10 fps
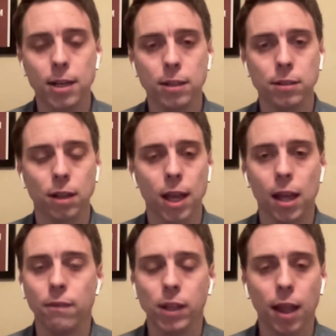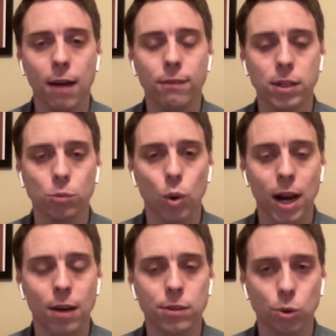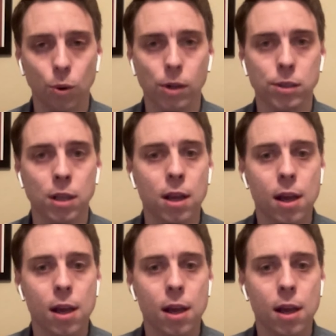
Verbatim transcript: And if he left and went outdoors,